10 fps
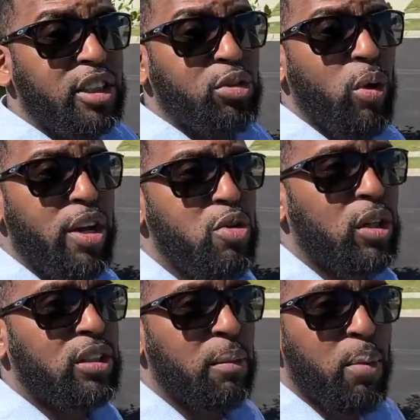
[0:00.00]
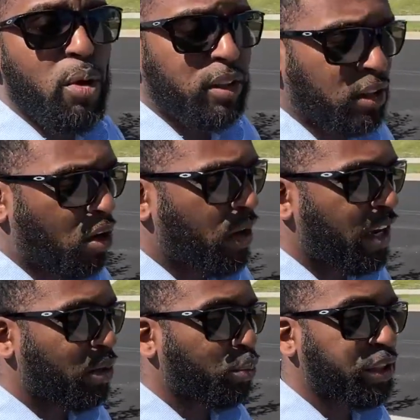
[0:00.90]
is why it's important to go
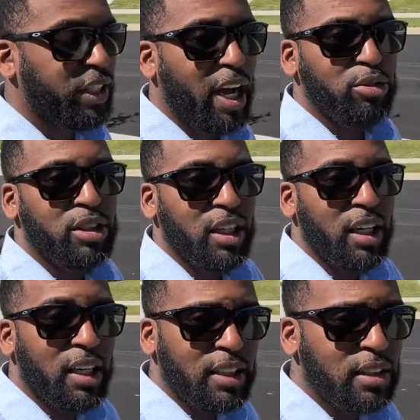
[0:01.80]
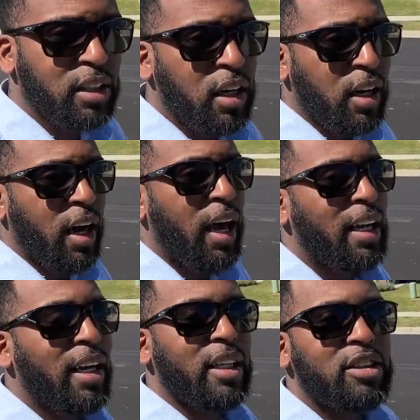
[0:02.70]
ahead and reach out to us and
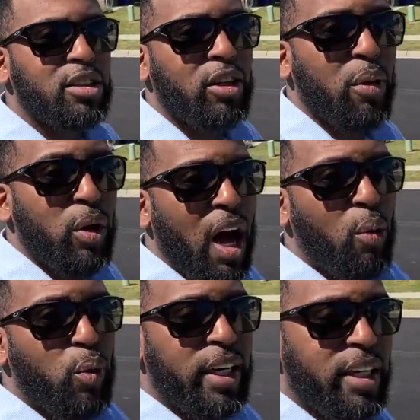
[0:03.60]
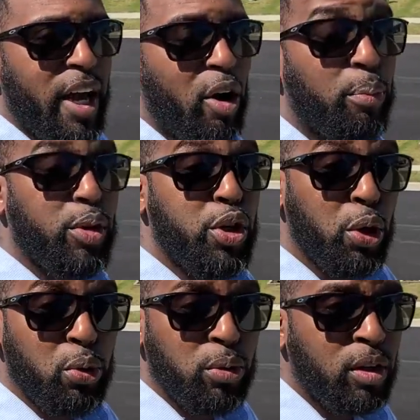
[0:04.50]
let us know that how we can help
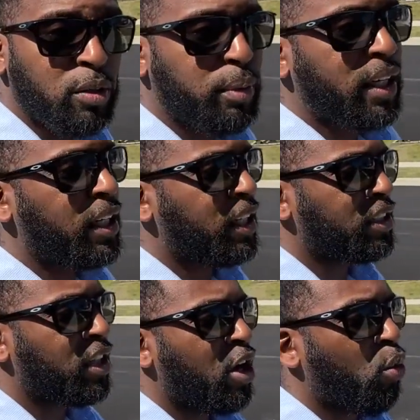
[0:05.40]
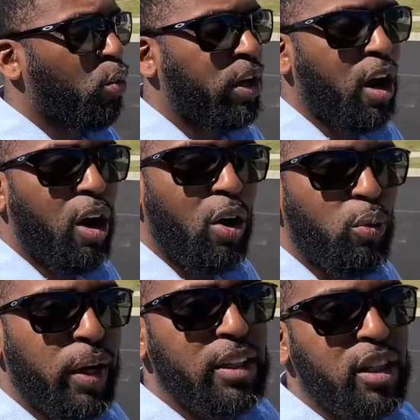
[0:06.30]
you, because we're
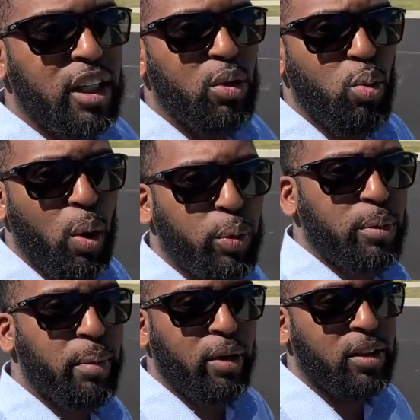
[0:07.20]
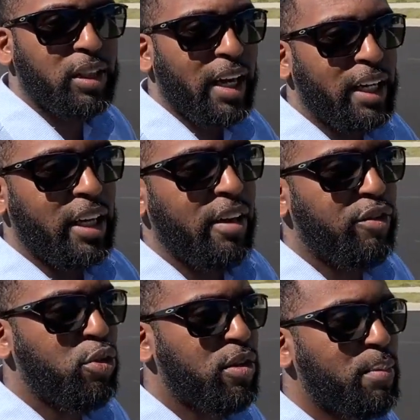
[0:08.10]
always looking to work with the builders and give
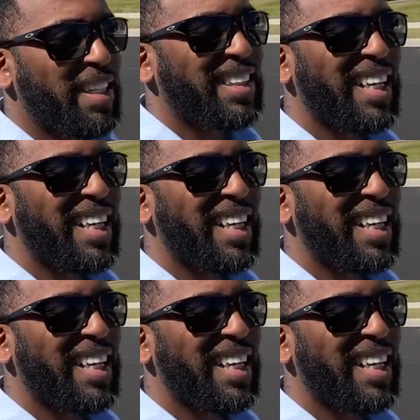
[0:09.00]
you the best